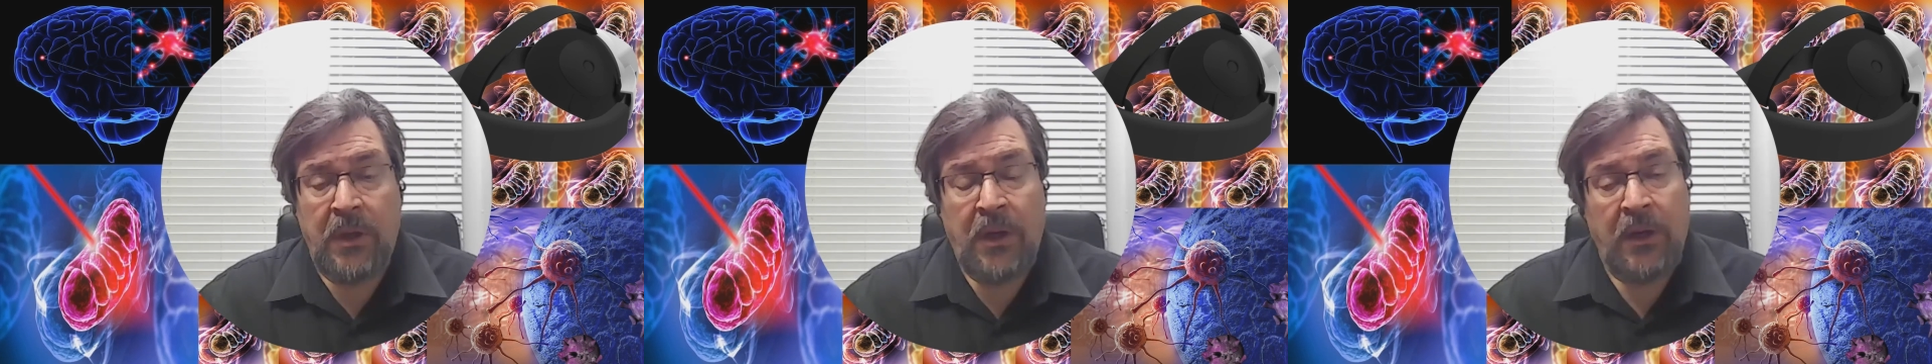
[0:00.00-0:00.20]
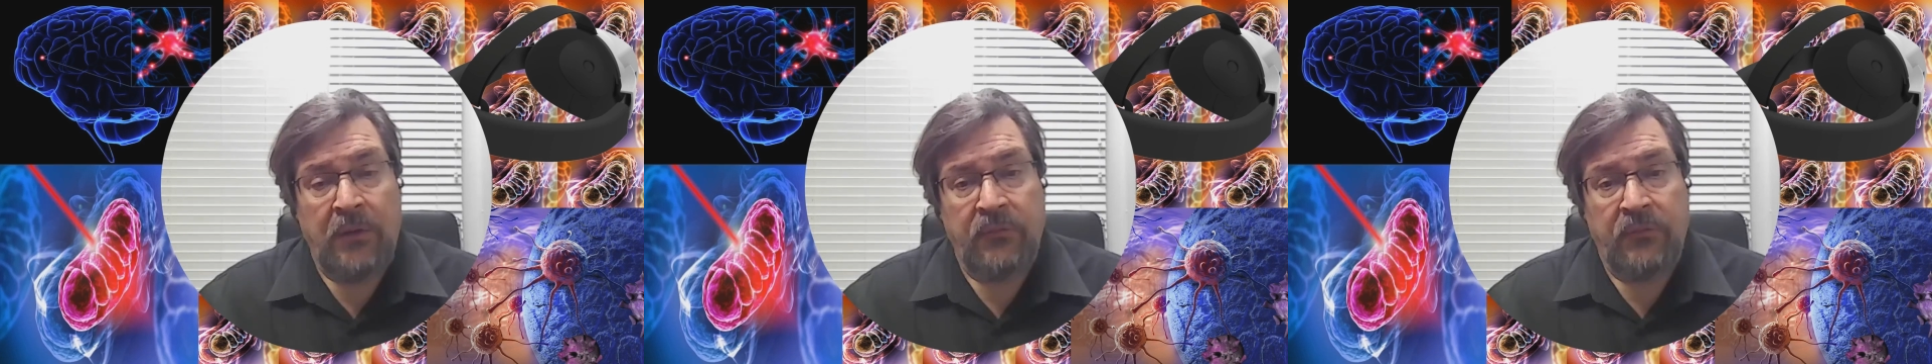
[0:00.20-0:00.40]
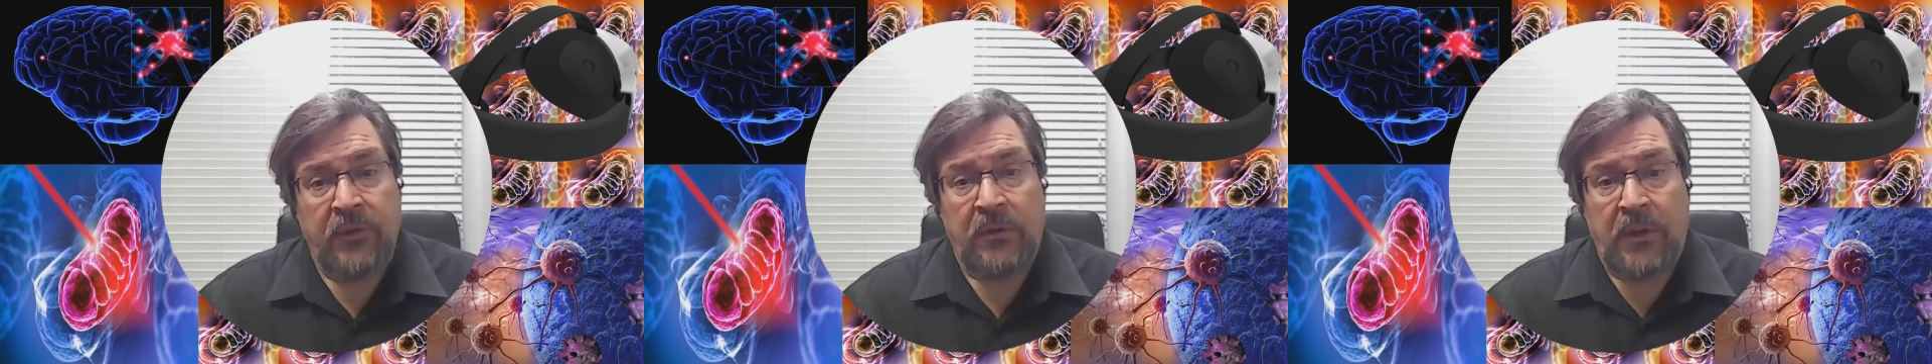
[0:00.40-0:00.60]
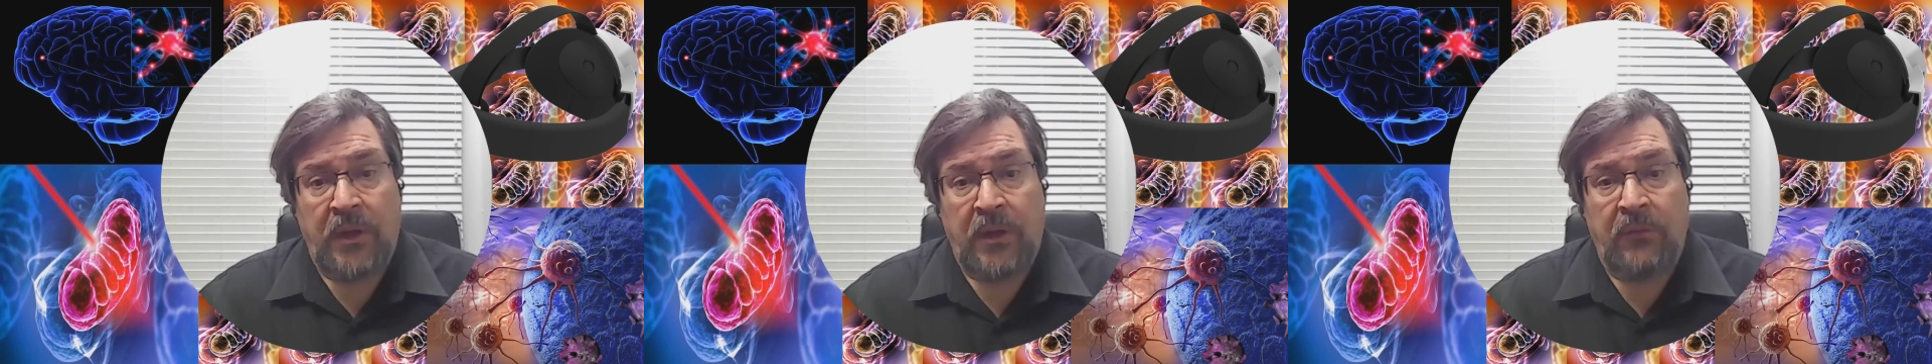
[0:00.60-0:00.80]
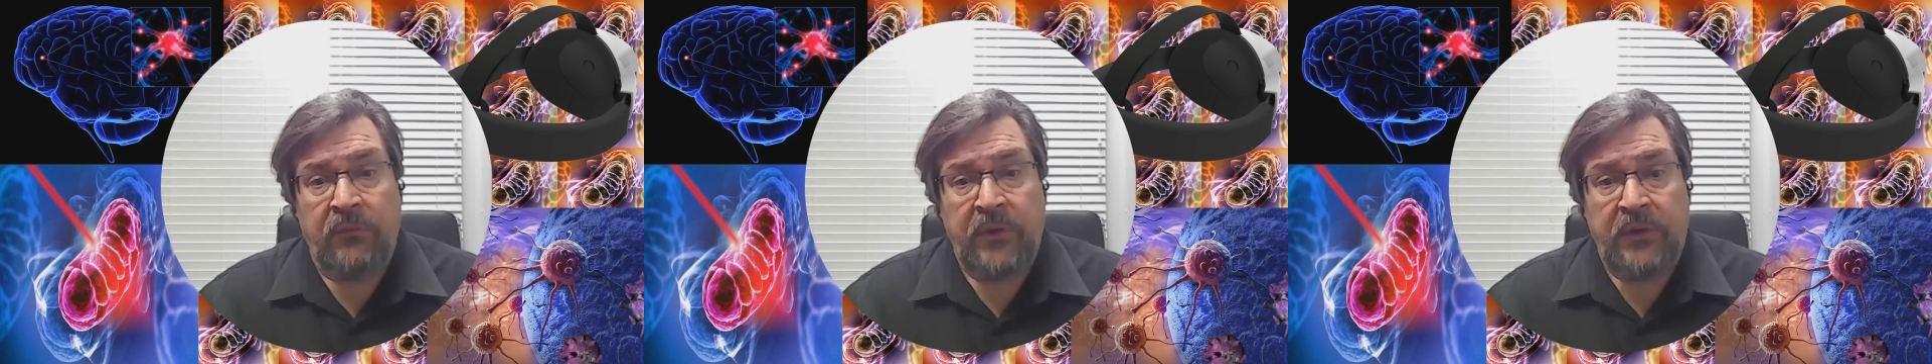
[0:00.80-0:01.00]
I have done a
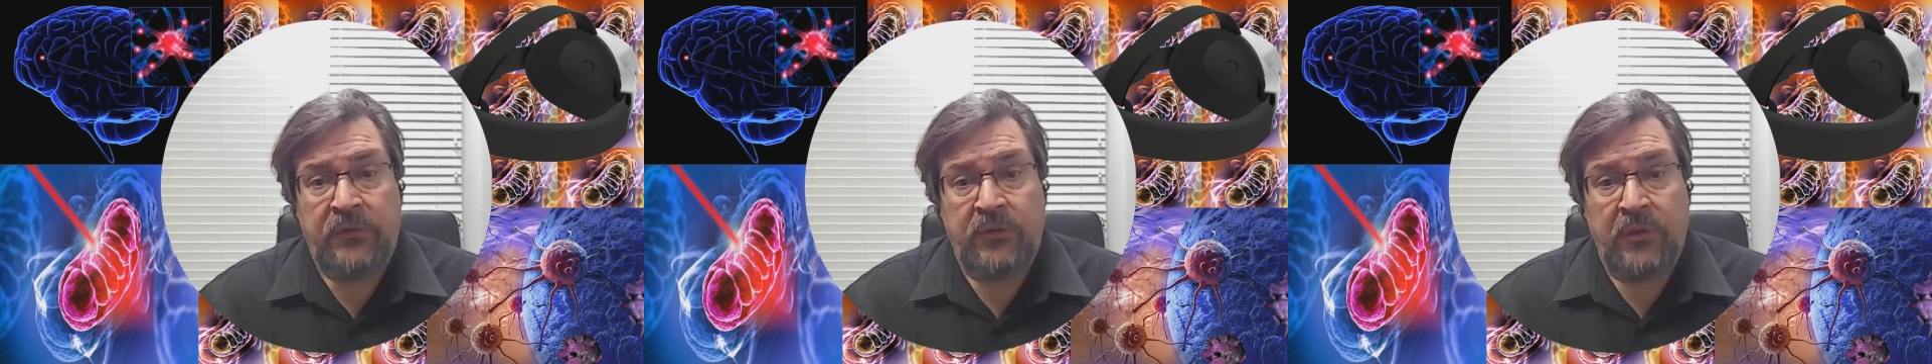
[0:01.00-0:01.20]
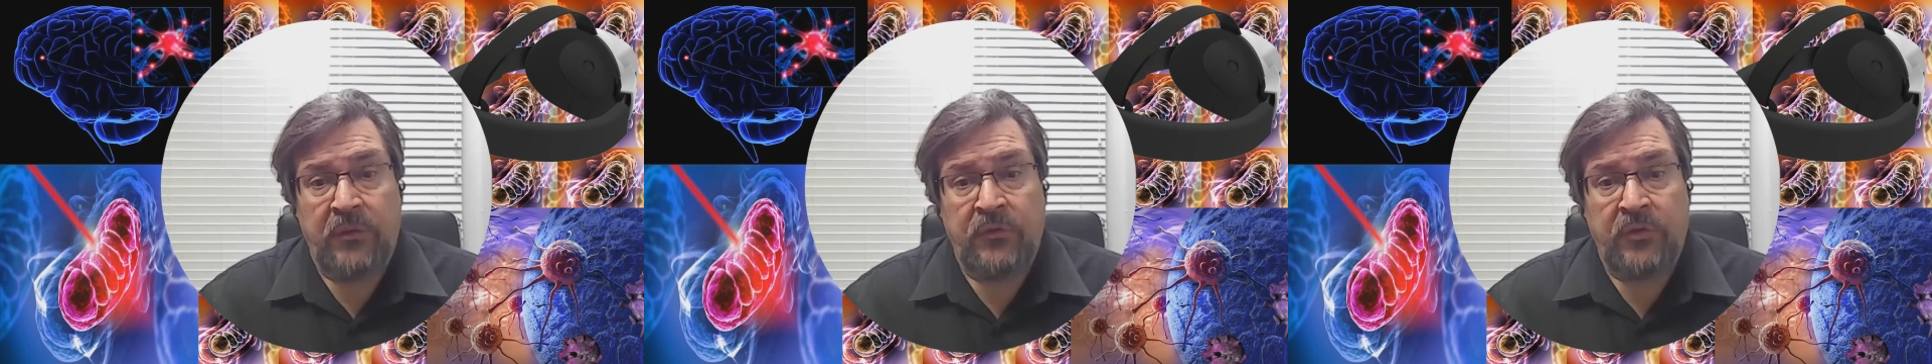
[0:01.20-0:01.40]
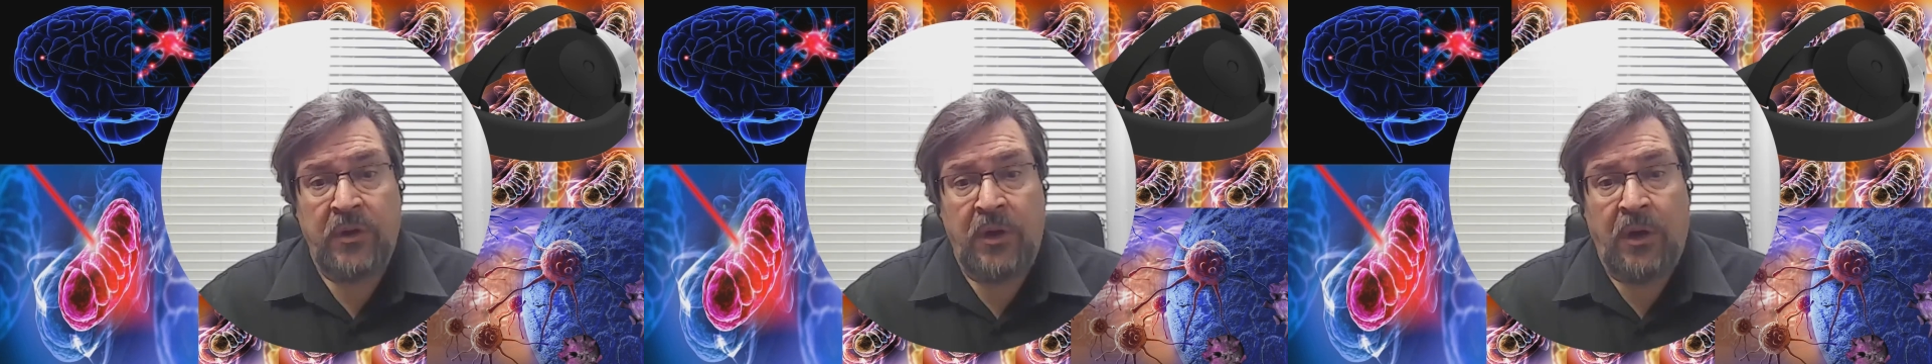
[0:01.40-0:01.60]
lot of research